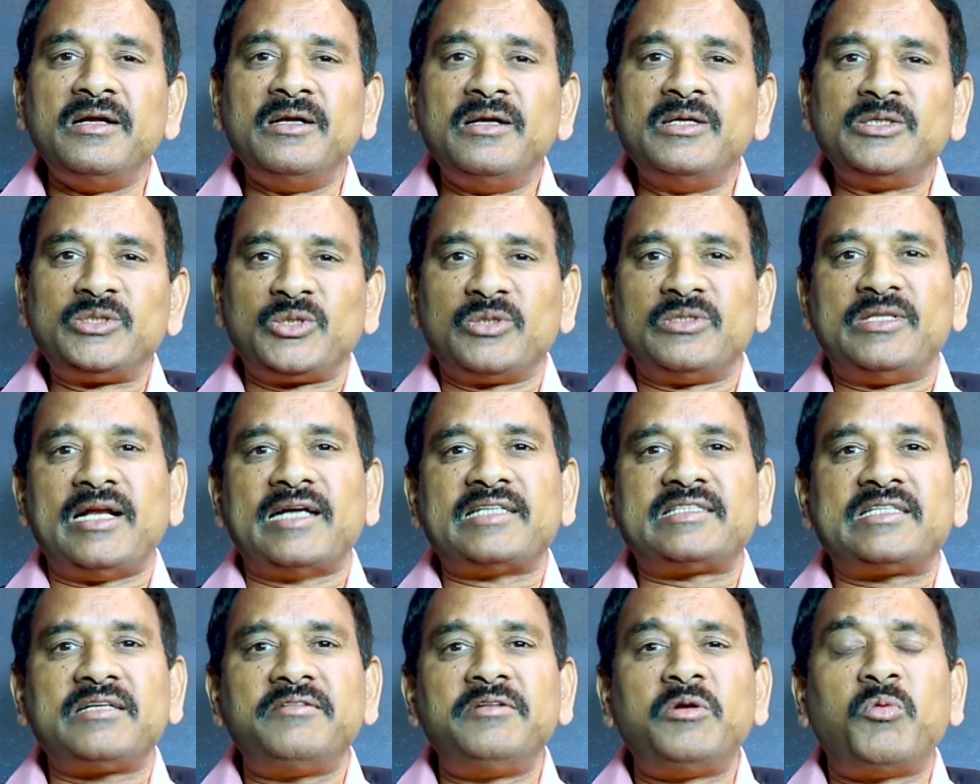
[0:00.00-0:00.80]
So
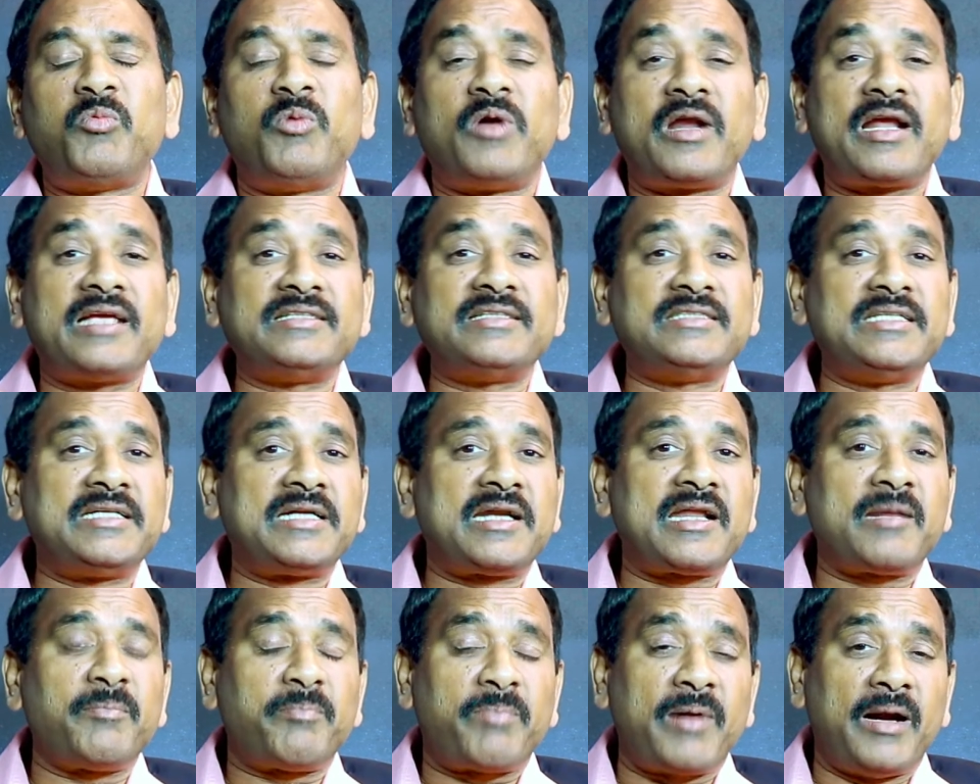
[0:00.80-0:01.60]
that's how it works as a
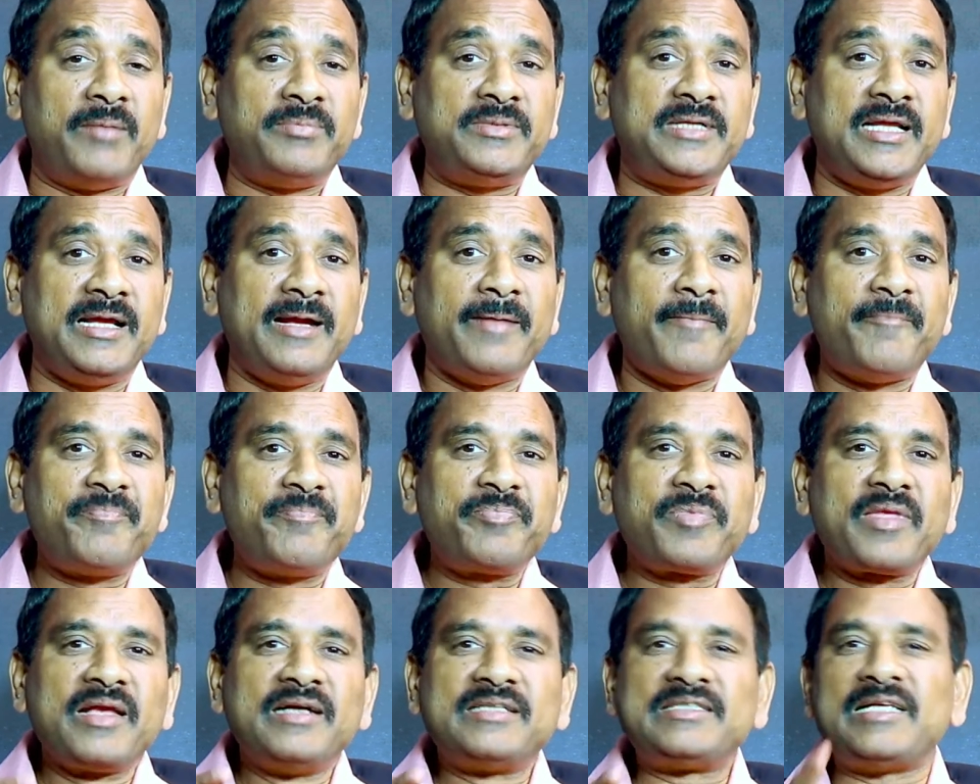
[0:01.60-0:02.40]
prompting.
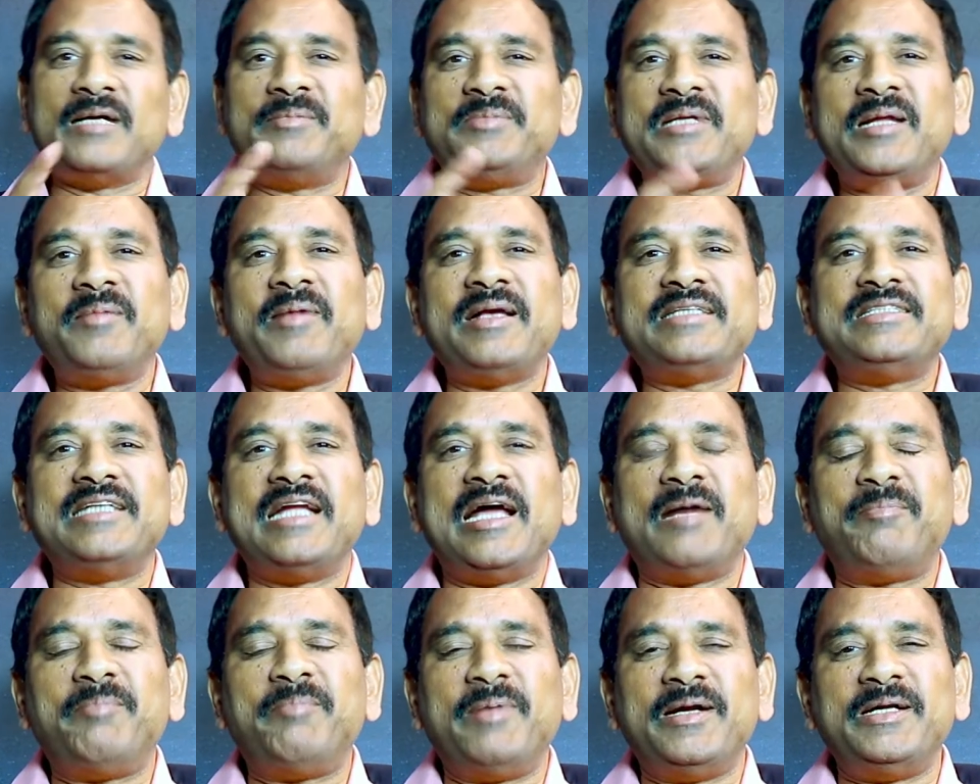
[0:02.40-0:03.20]
Sometimes as it
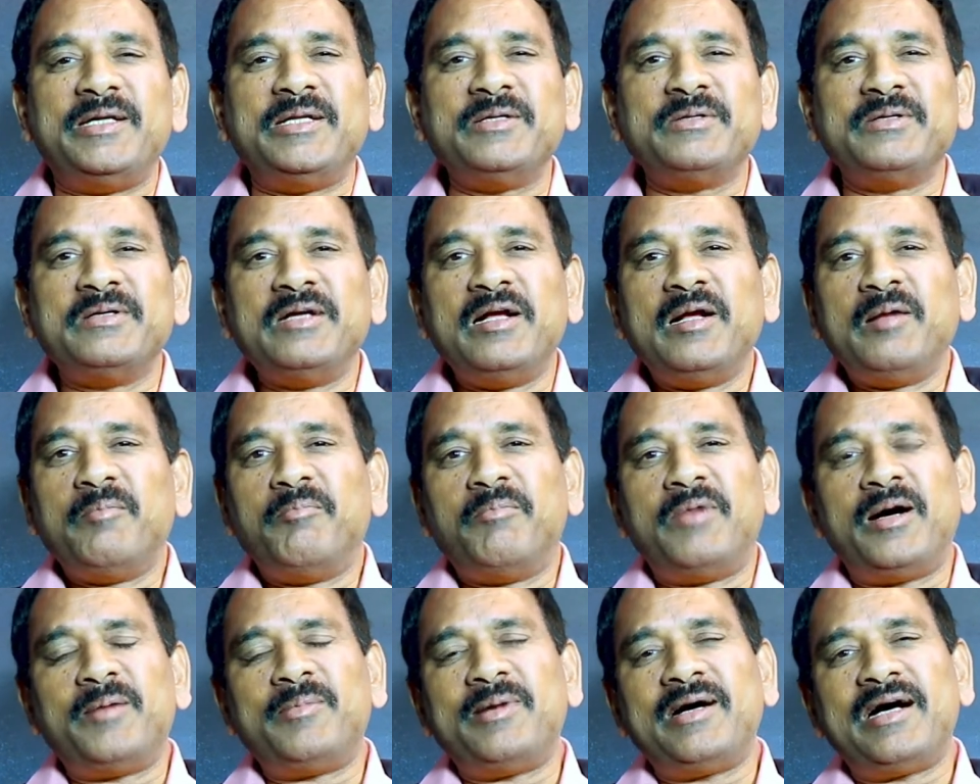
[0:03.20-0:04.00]
happened to you,
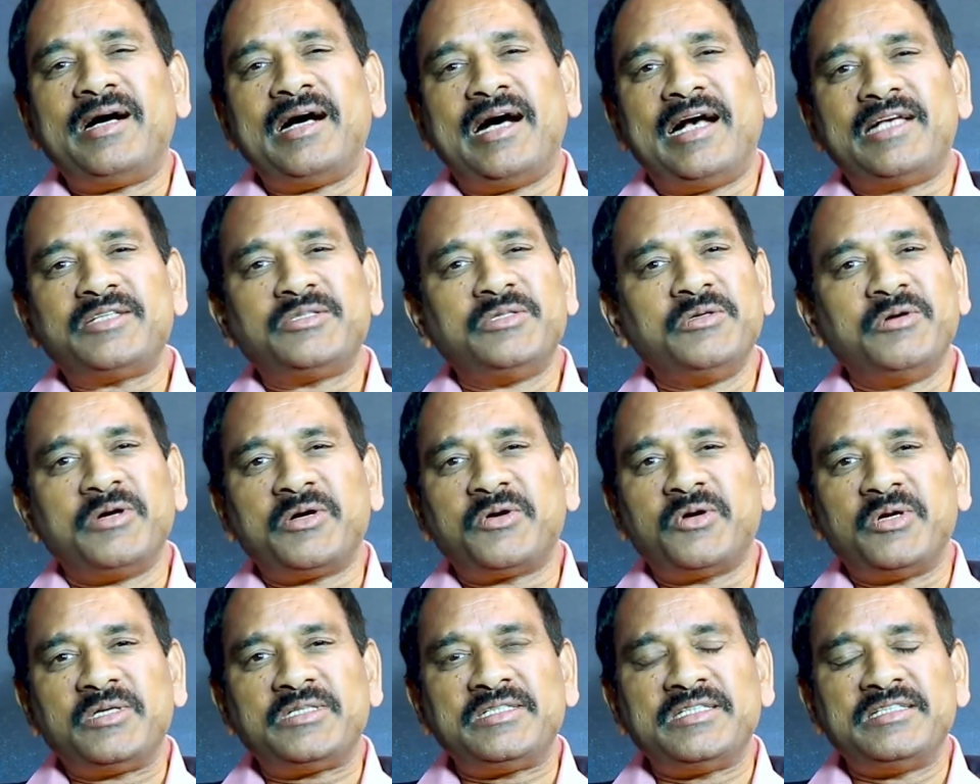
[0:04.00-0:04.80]
mama asked you a
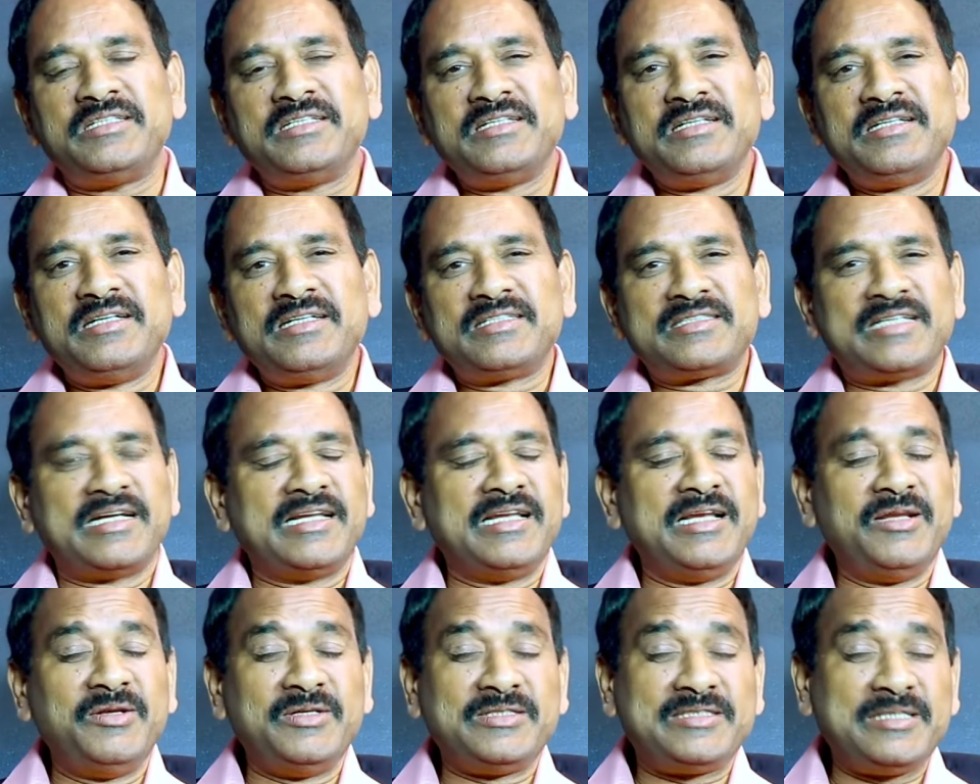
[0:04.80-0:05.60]
question,
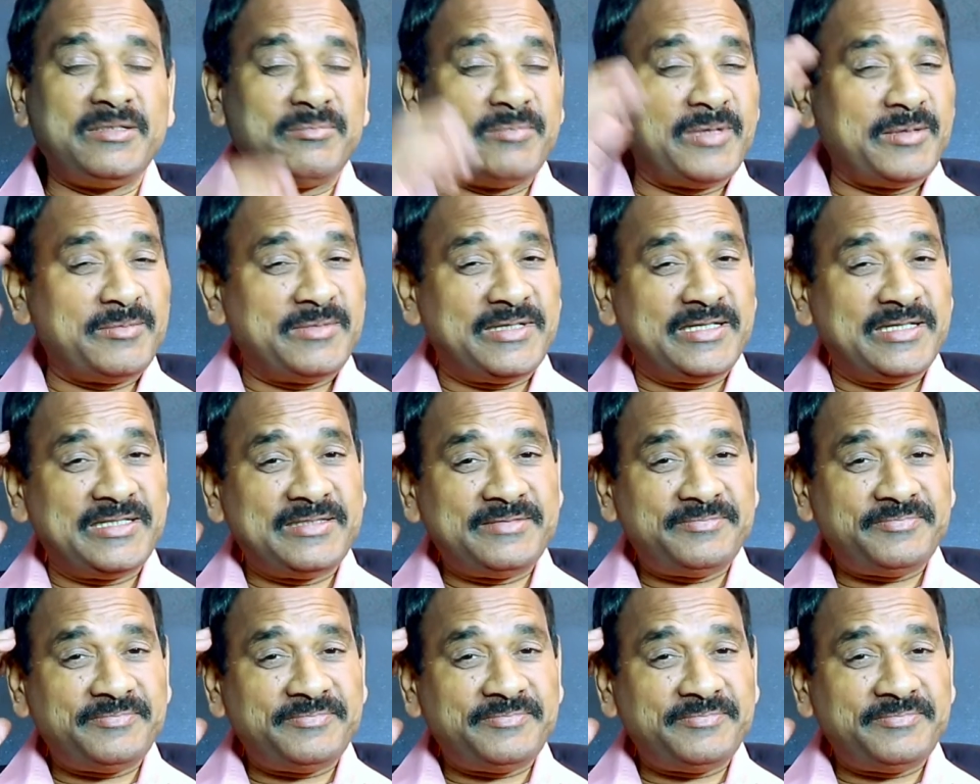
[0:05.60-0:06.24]
suddenly you say, mama,